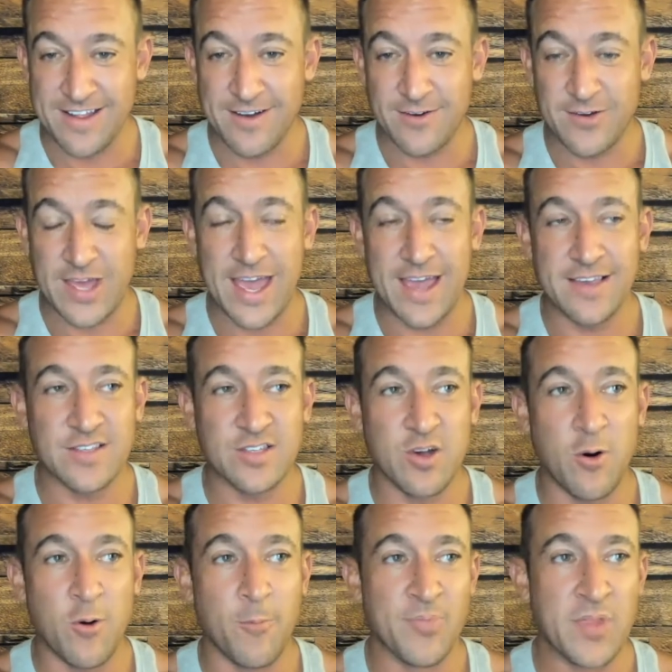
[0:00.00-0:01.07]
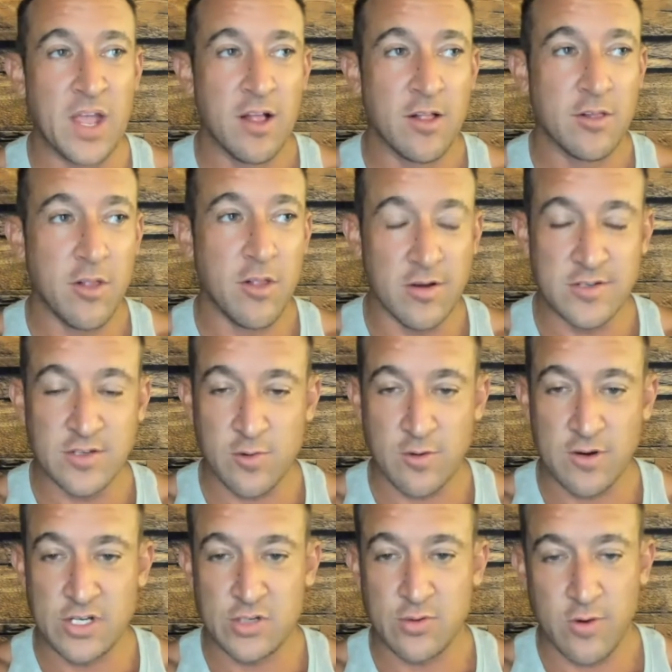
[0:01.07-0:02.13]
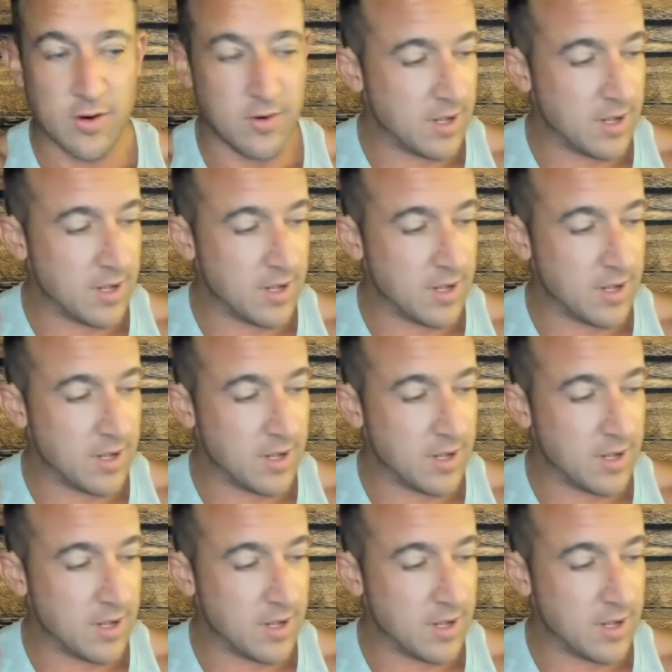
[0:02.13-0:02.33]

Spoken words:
Okay, so long story short,